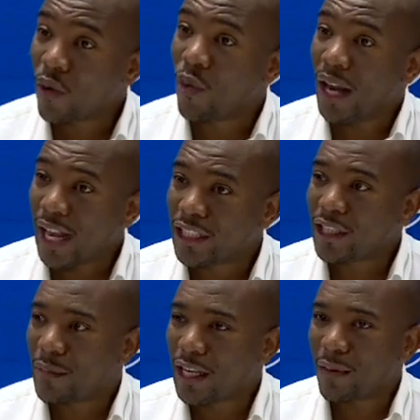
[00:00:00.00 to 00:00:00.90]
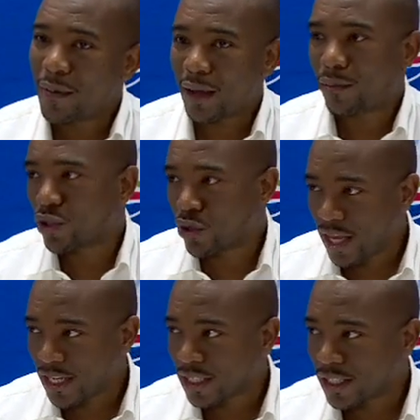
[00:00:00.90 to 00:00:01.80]
will ultimately be able to
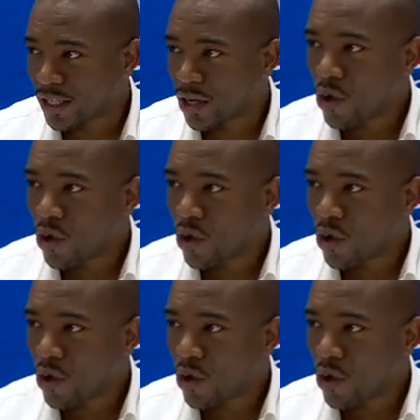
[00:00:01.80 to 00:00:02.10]
get it.